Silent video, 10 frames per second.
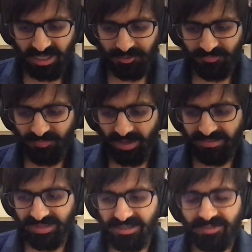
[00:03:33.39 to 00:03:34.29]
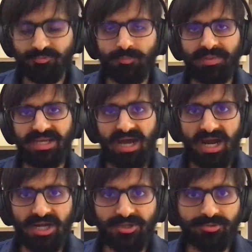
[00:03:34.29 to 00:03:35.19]
I'd find that it would be
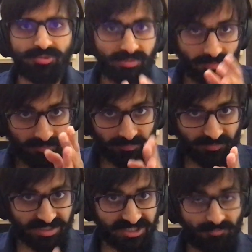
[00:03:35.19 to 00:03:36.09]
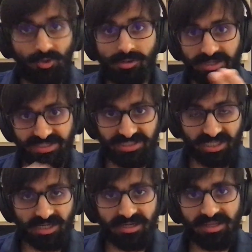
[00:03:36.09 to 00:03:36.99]
hard to, first of all,
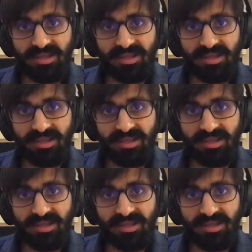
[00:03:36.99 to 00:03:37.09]
restart,